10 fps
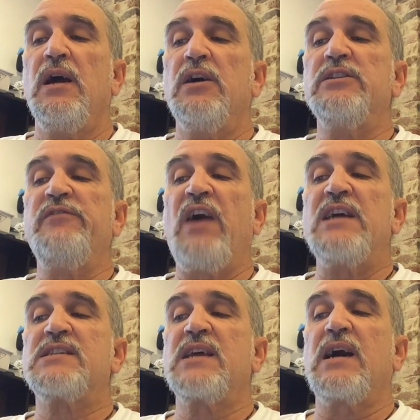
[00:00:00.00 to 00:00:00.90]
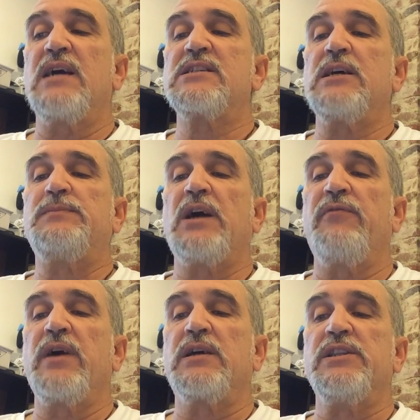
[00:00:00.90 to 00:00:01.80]
who devised the concept
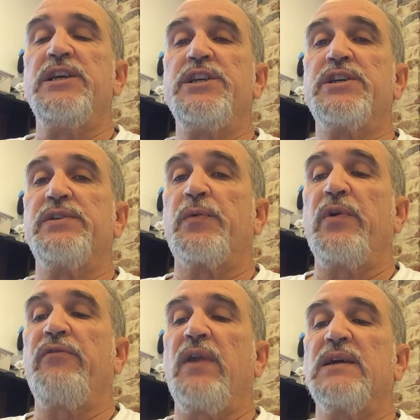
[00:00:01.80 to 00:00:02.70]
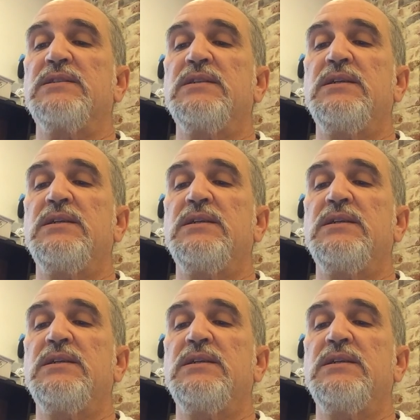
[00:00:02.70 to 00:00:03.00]
of the conditioned reflex.